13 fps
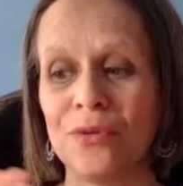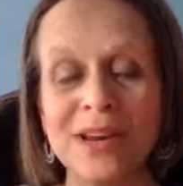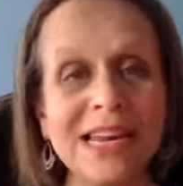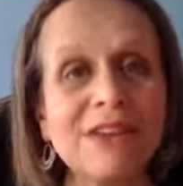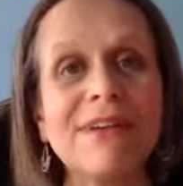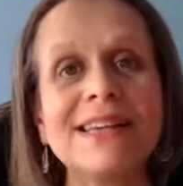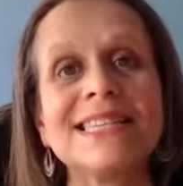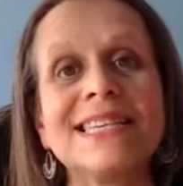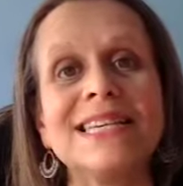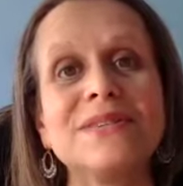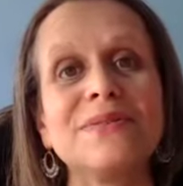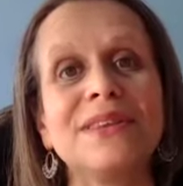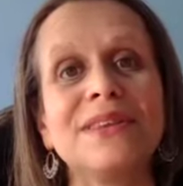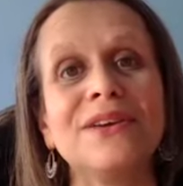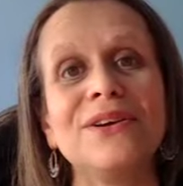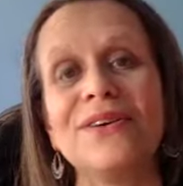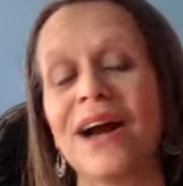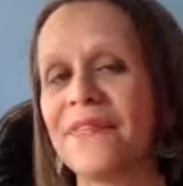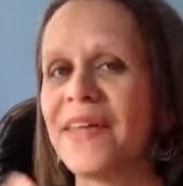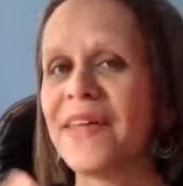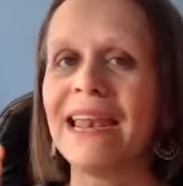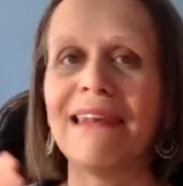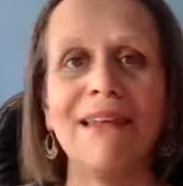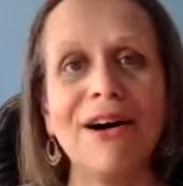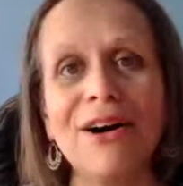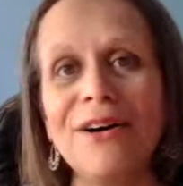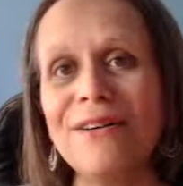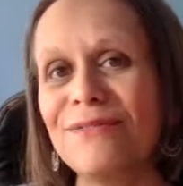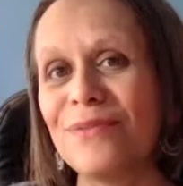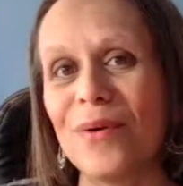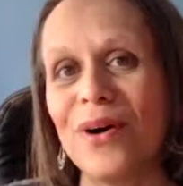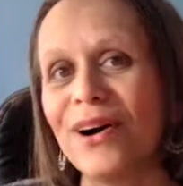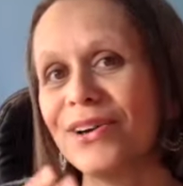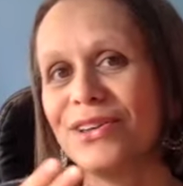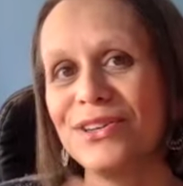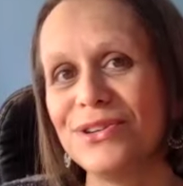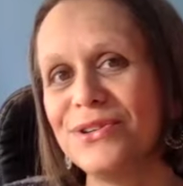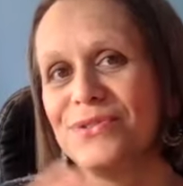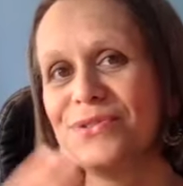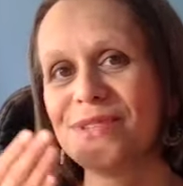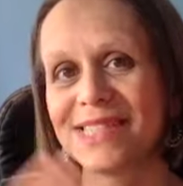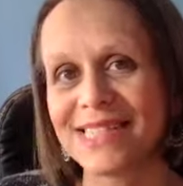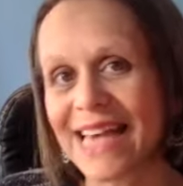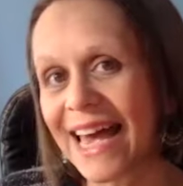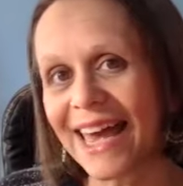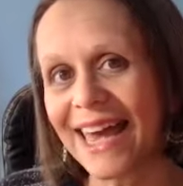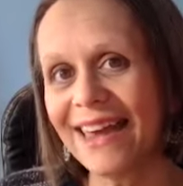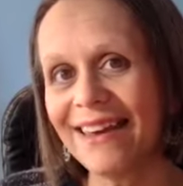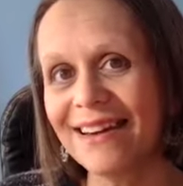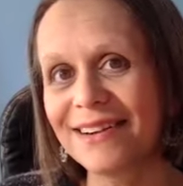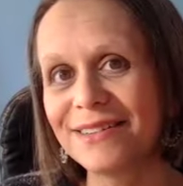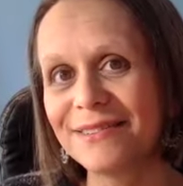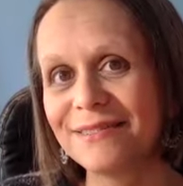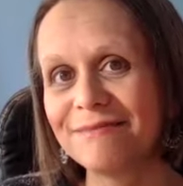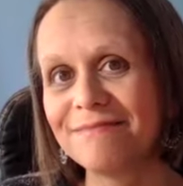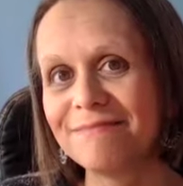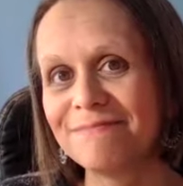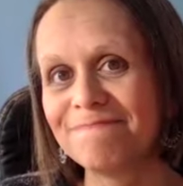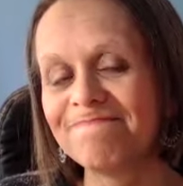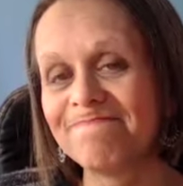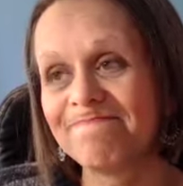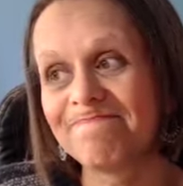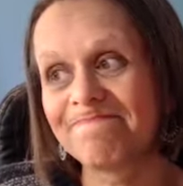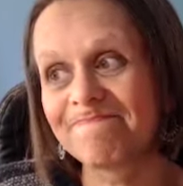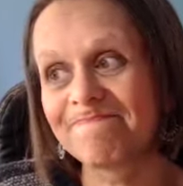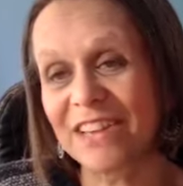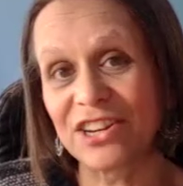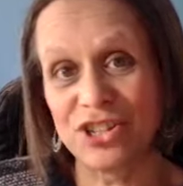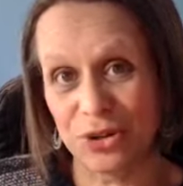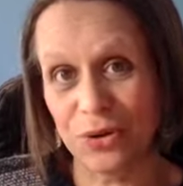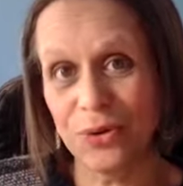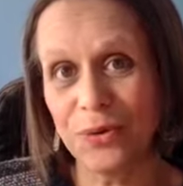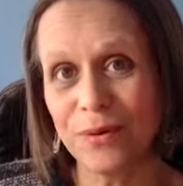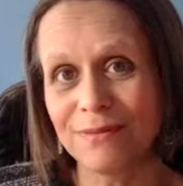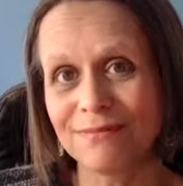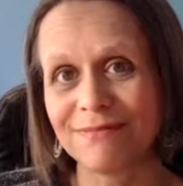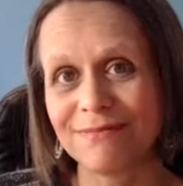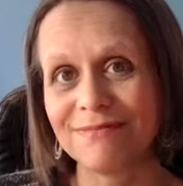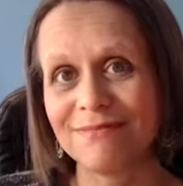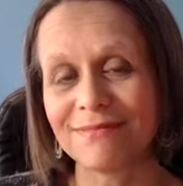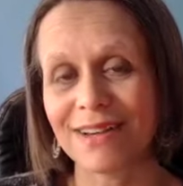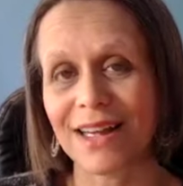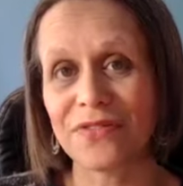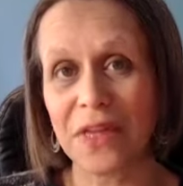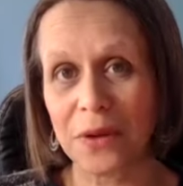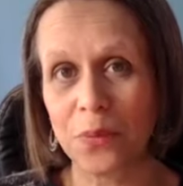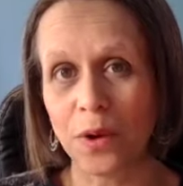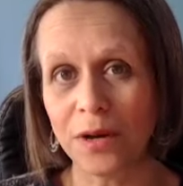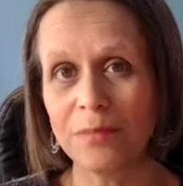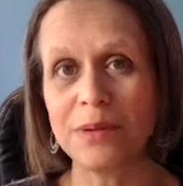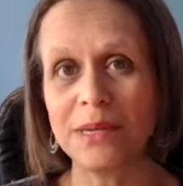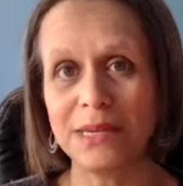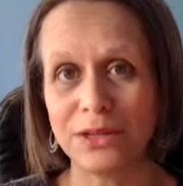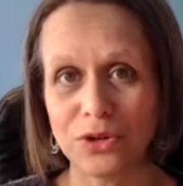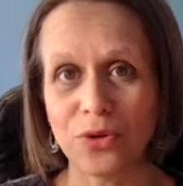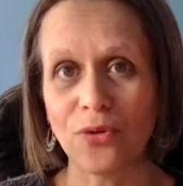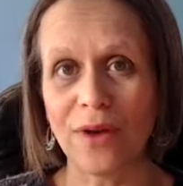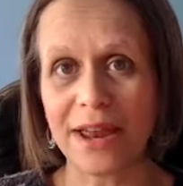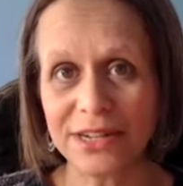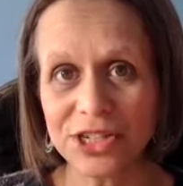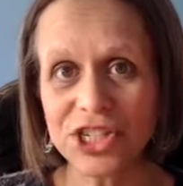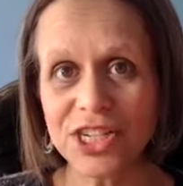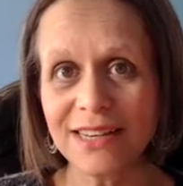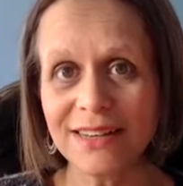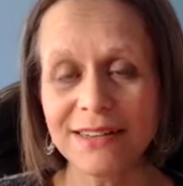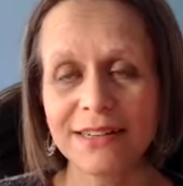really resonates with you and they love what you say and do, and they want to be in your energy,